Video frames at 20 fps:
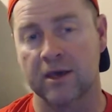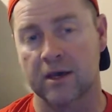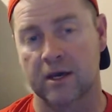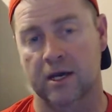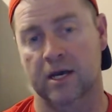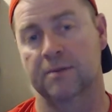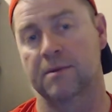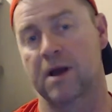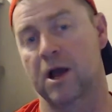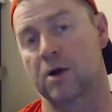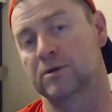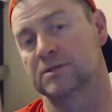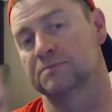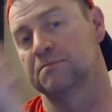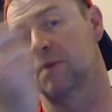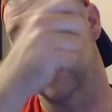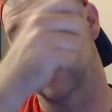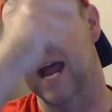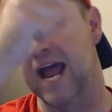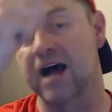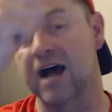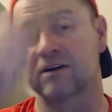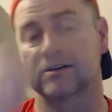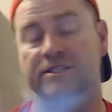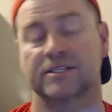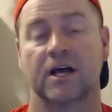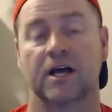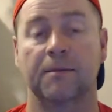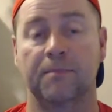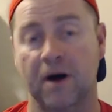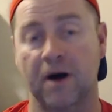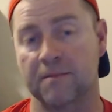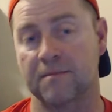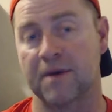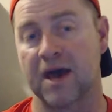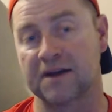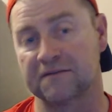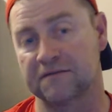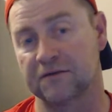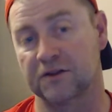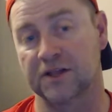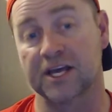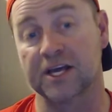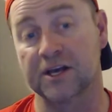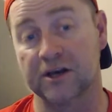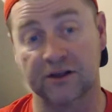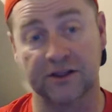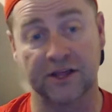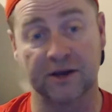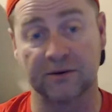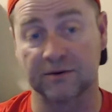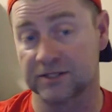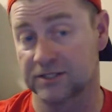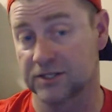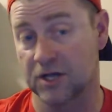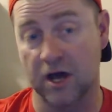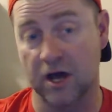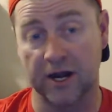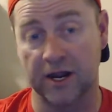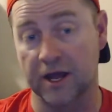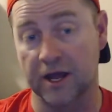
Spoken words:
I almost bought a house up on Bountiful Hill that was on